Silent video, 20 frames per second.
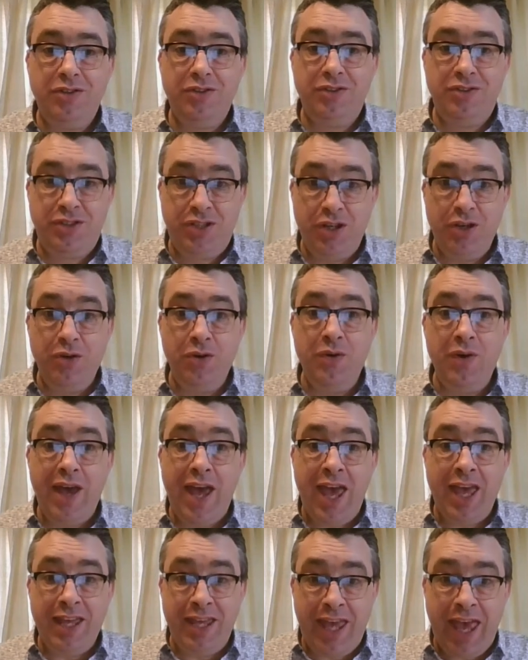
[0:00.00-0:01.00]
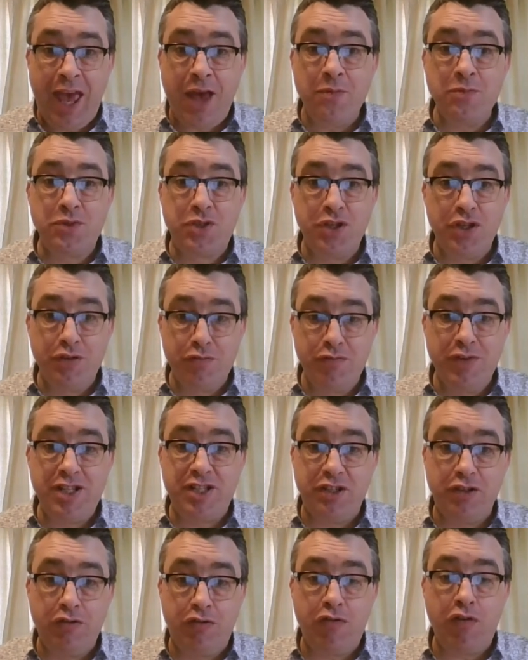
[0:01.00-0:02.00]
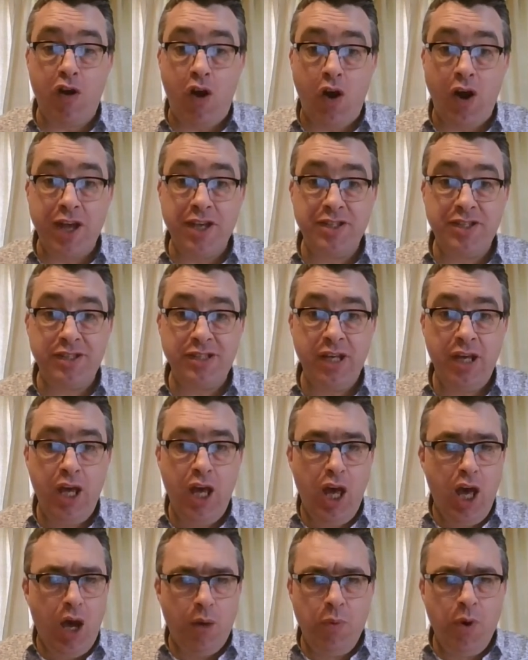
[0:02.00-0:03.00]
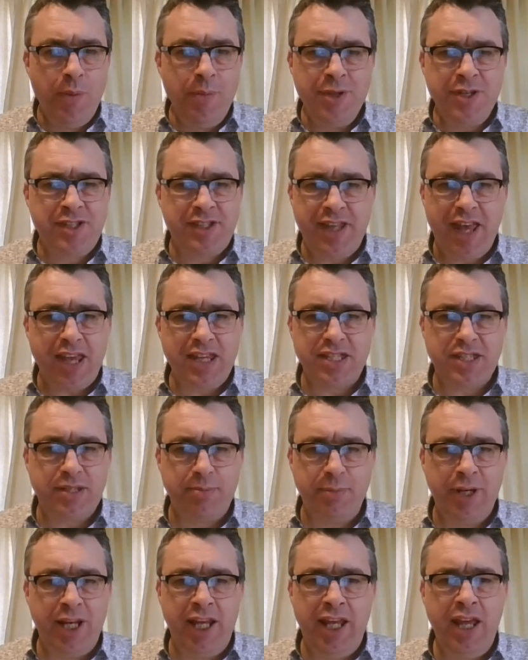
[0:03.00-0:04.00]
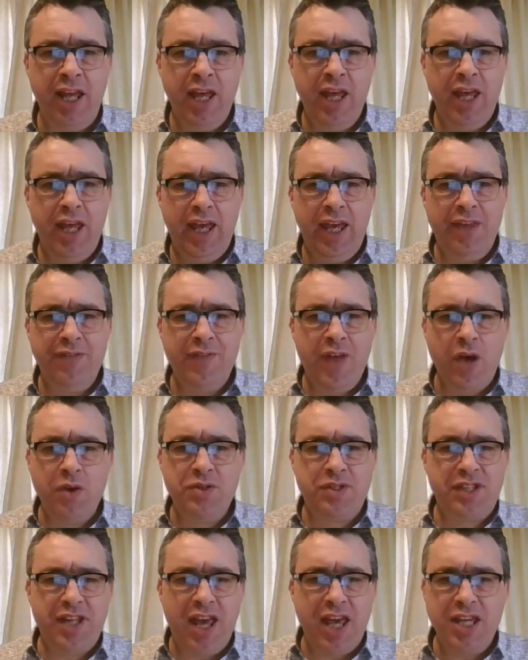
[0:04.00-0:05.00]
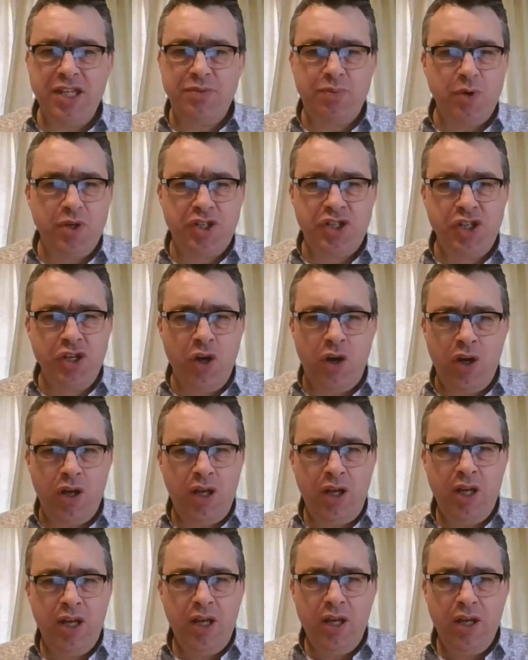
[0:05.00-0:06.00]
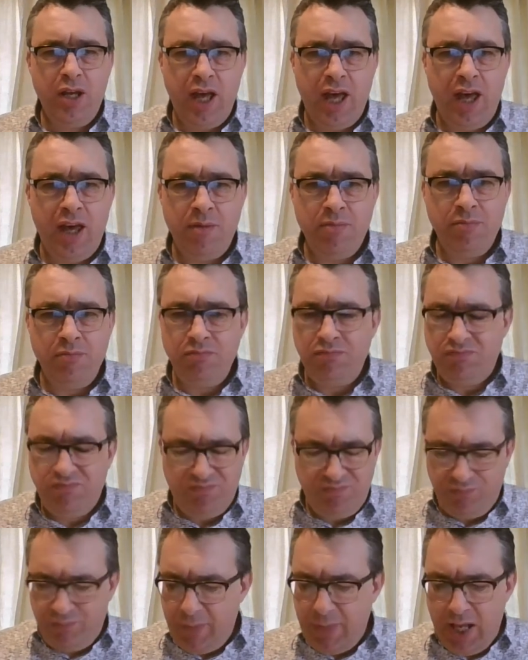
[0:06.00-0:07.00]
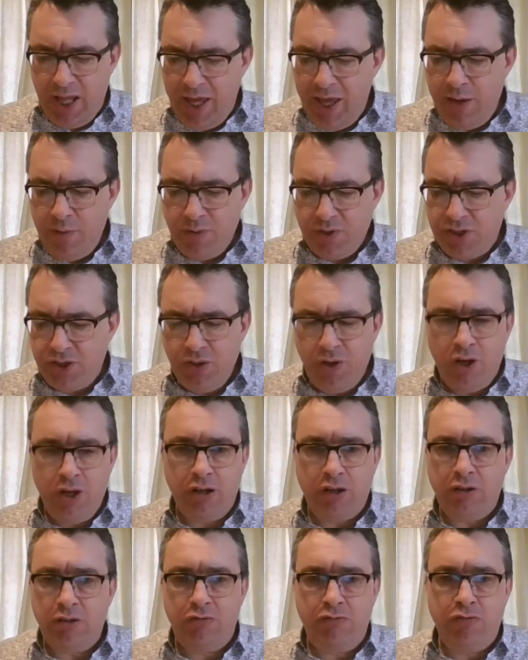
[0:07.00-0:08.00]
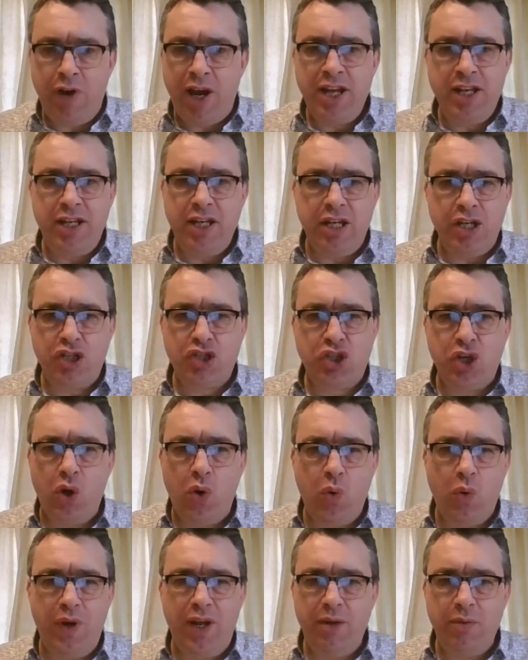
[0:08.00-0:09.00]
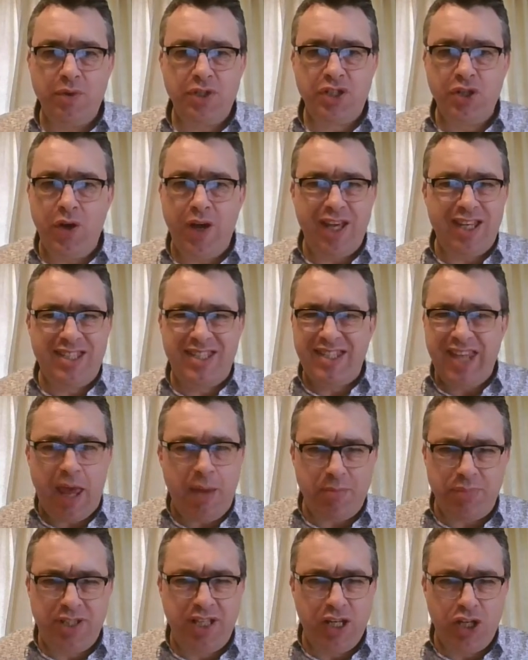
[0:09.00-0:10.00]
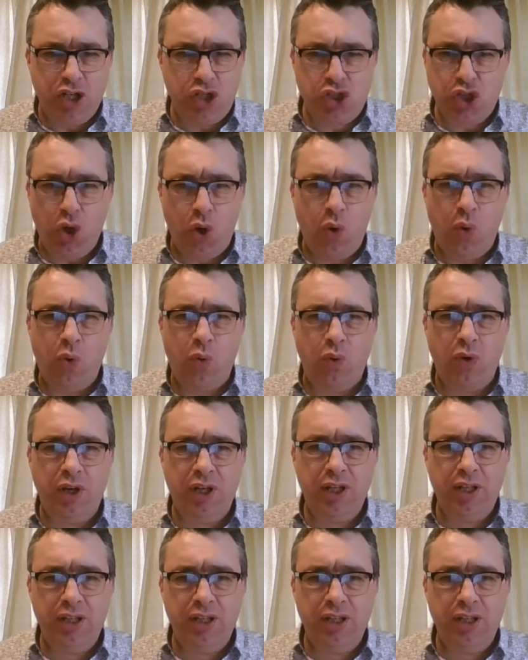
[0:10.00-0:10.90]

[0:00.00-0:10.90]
to encounter the risen Christ. A woman's testimony in those days was not it was not graded at all. It was not accepted at all.